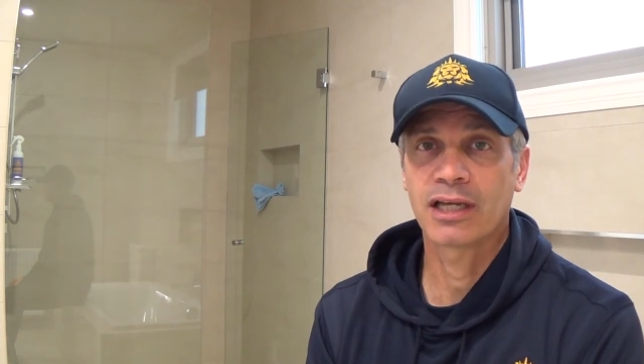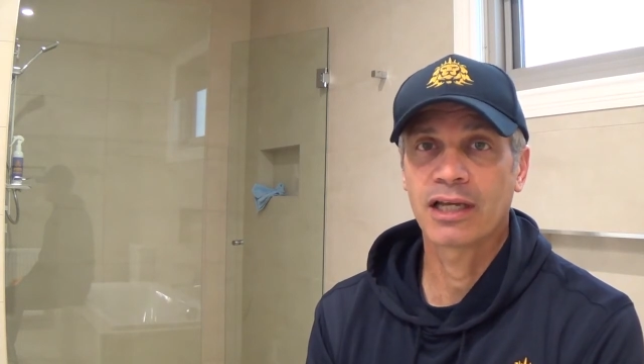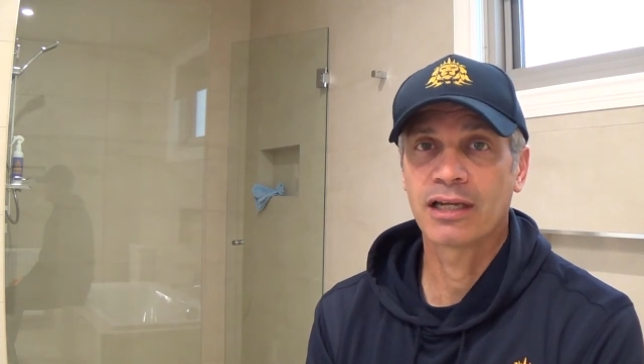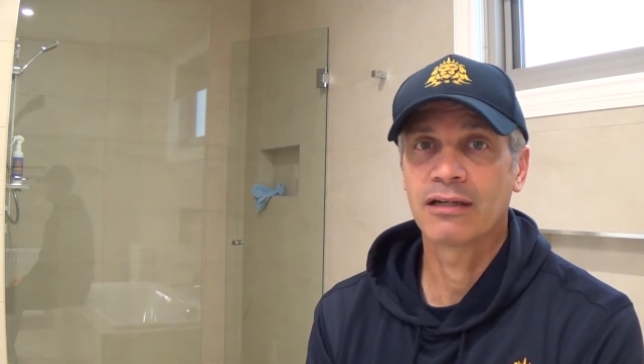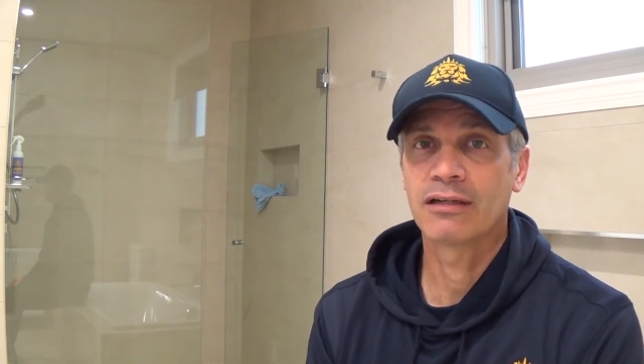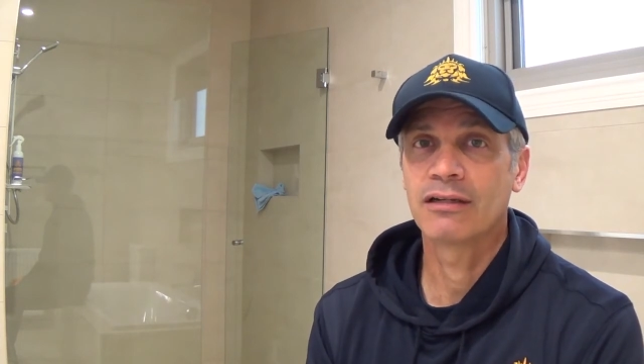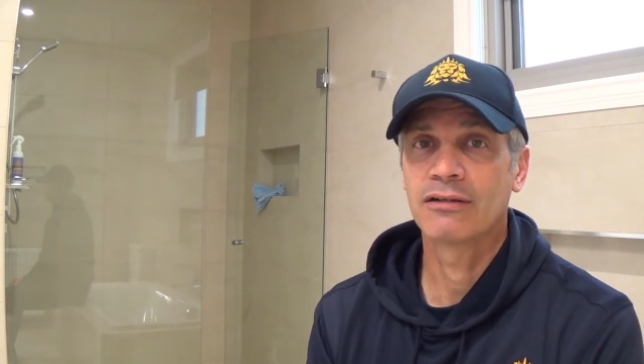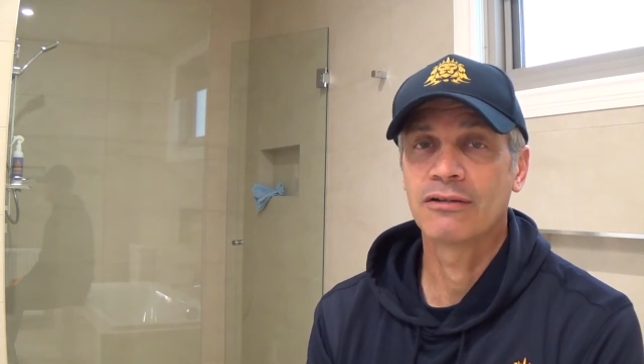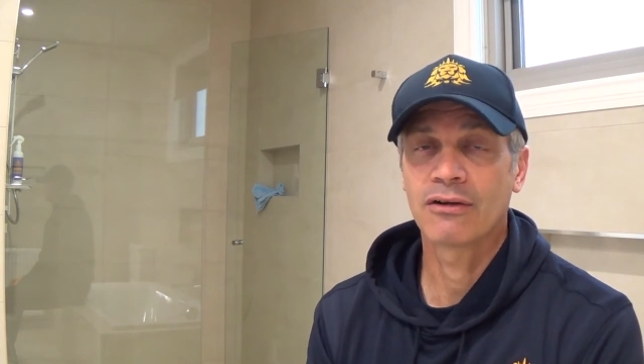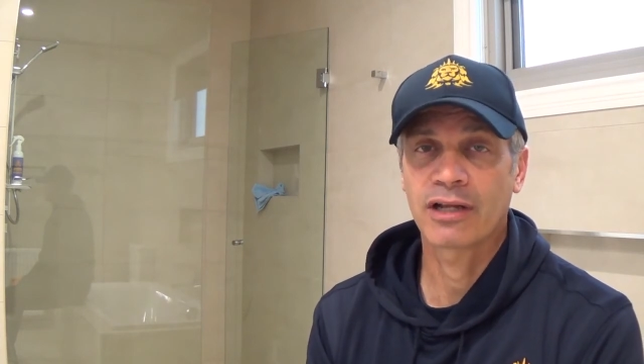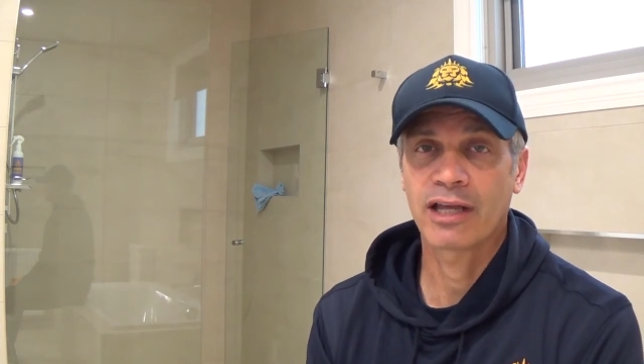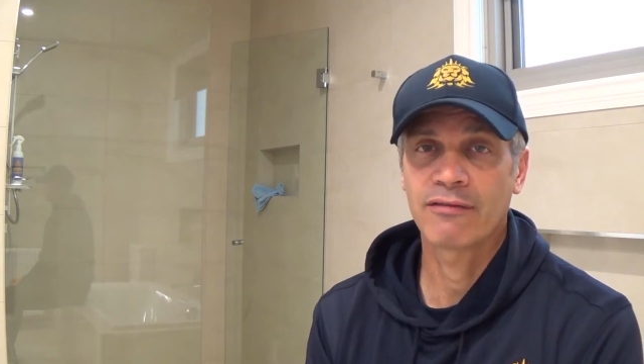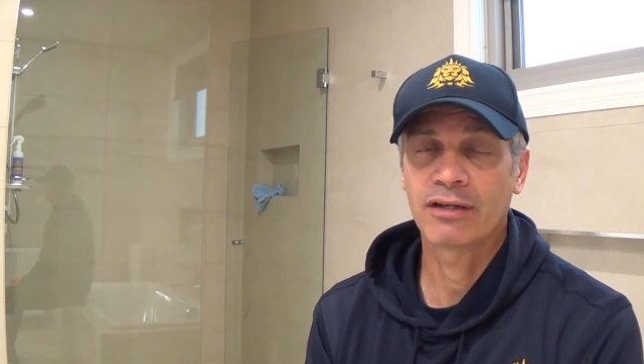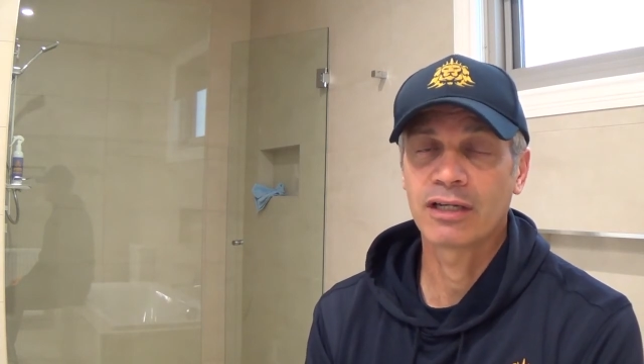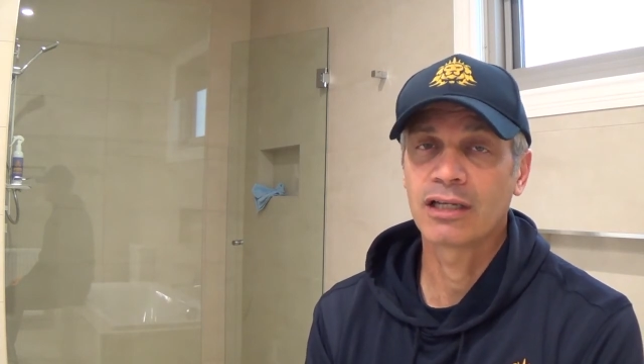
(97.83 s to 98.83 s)
and not
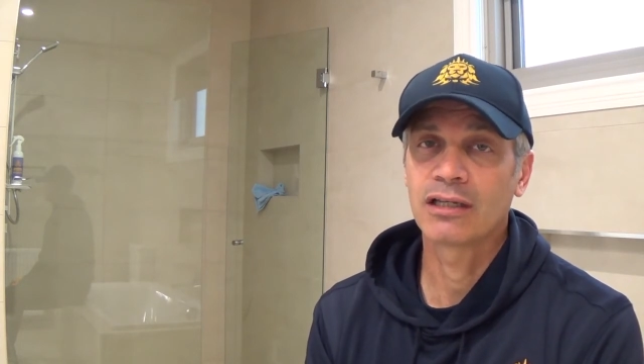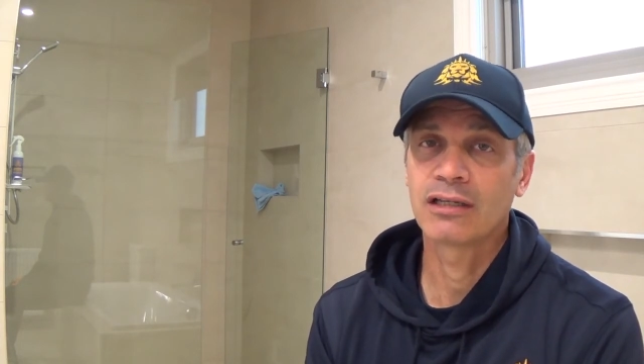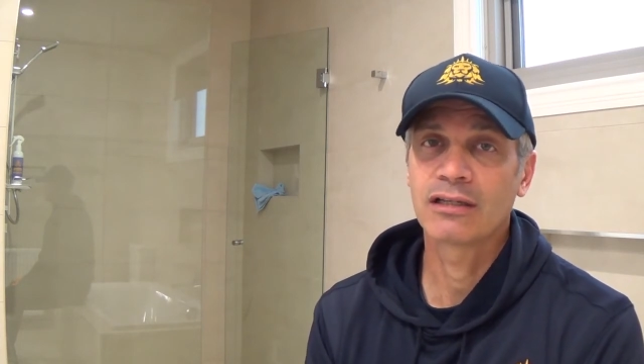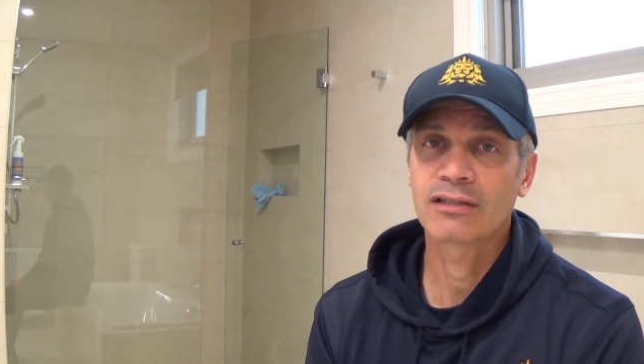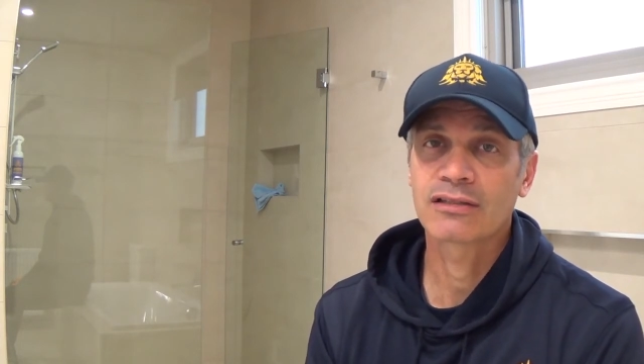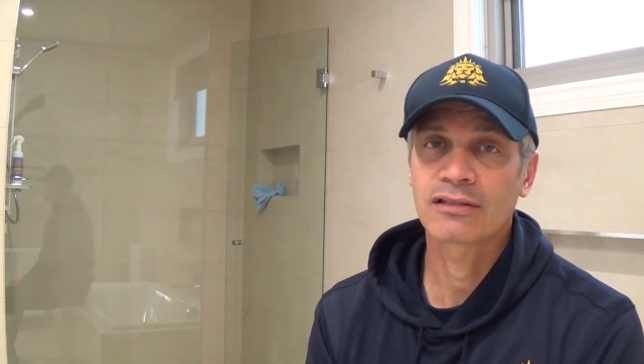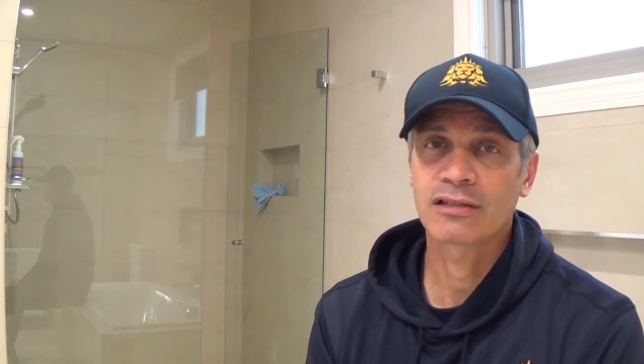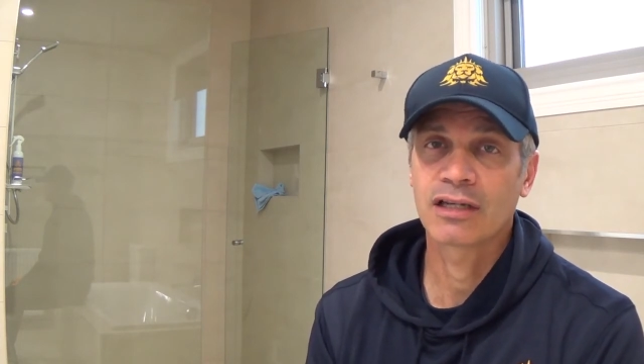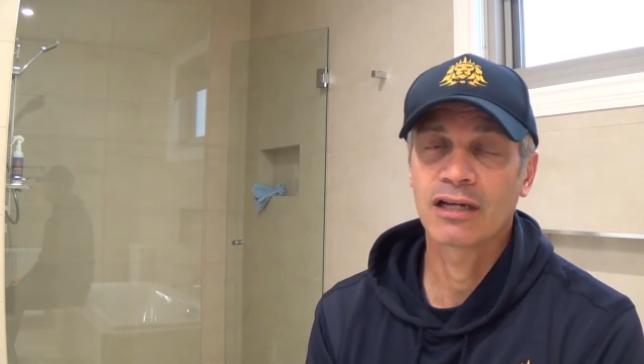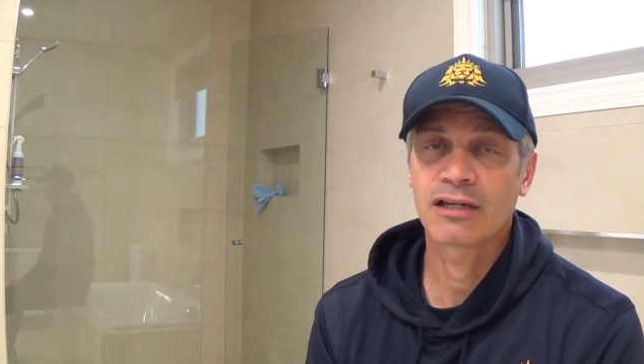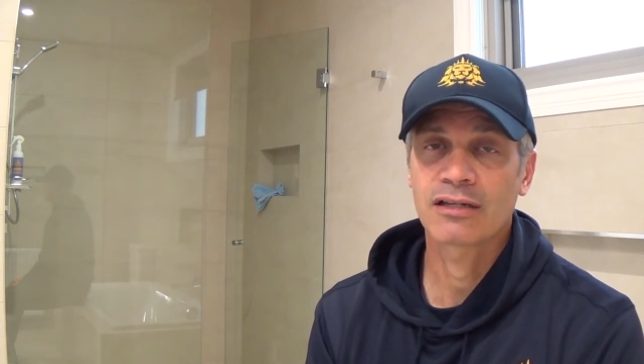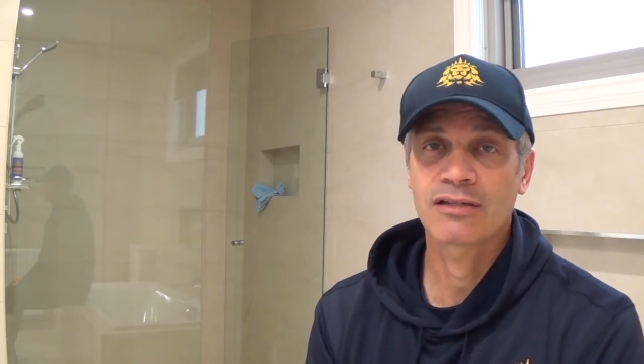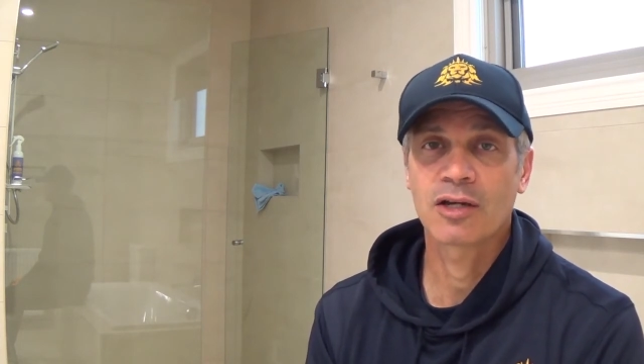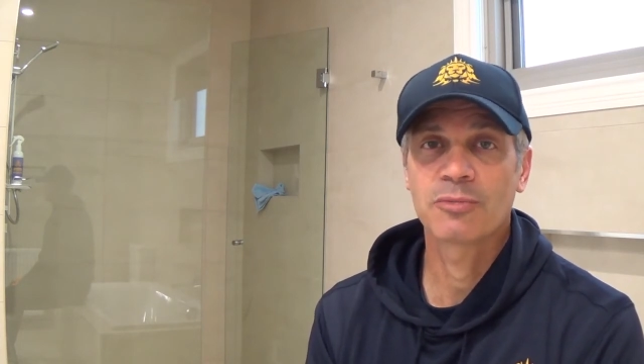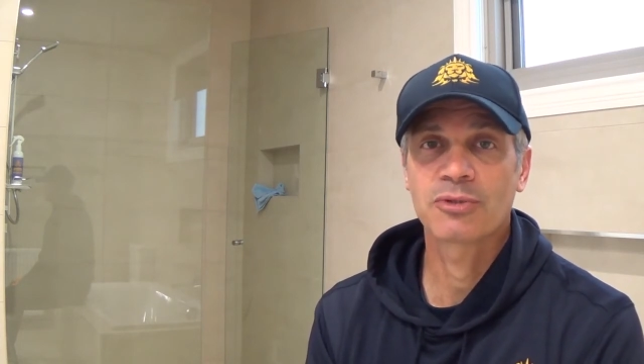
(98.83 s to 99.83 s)
have any
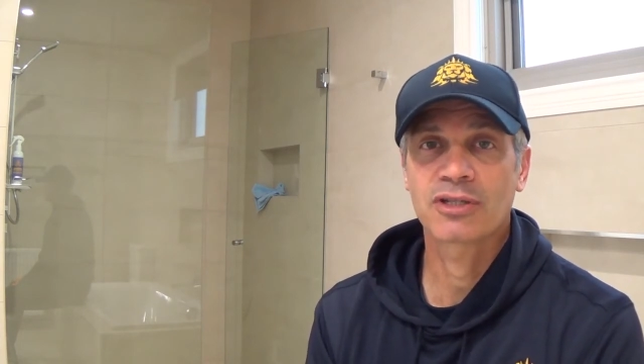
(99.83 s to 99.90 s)
soap